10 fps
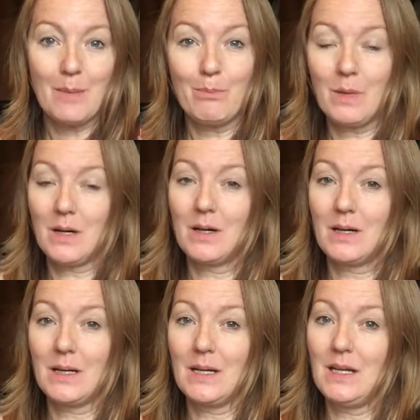
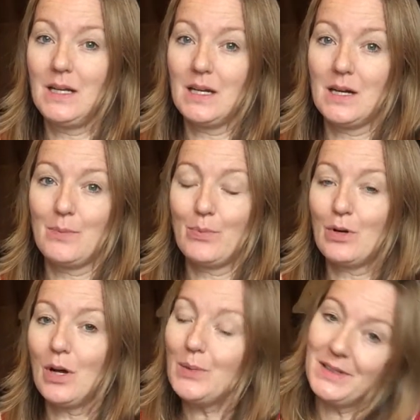my
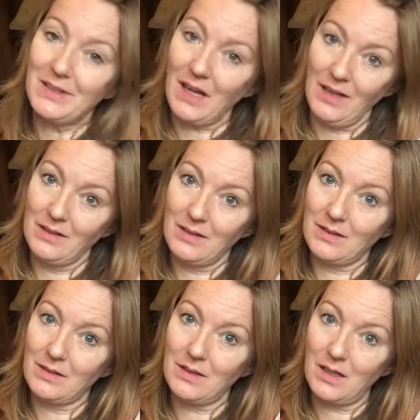
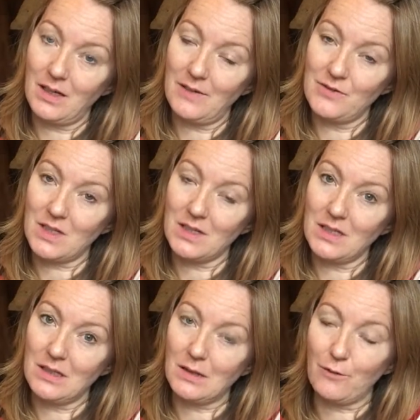process. I've done
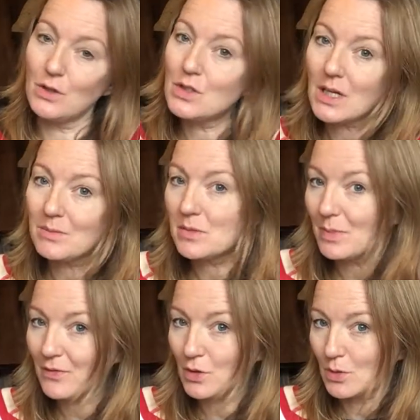this a few times
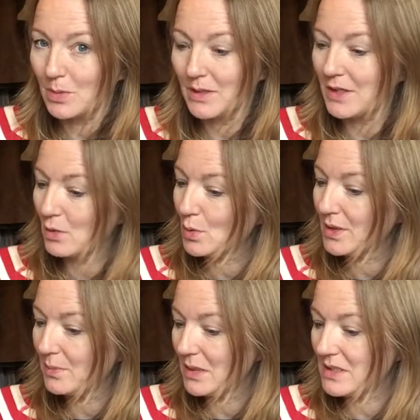before, but they're
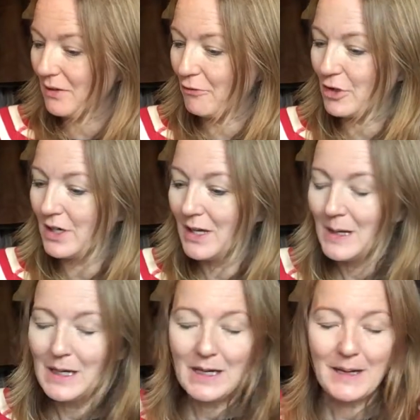always a bit different.
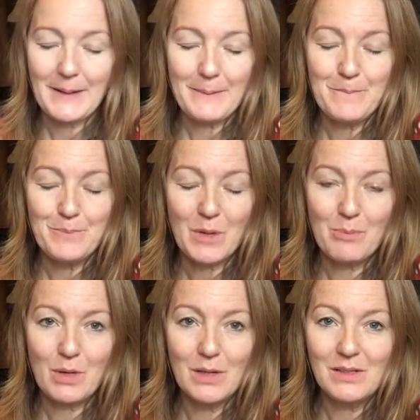My
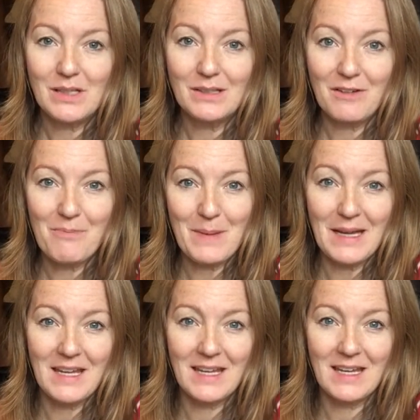process of
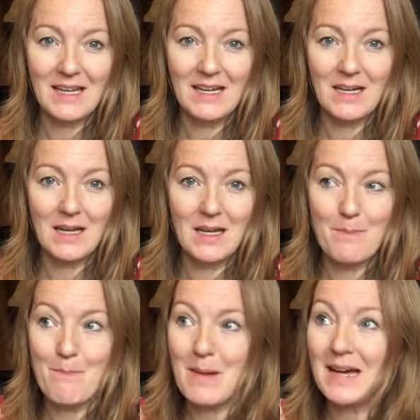making a
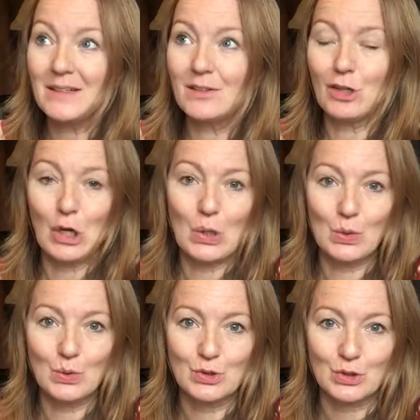man's
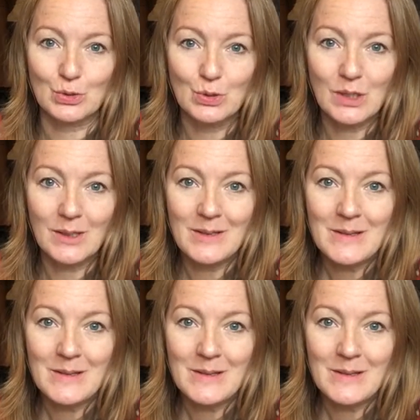holdall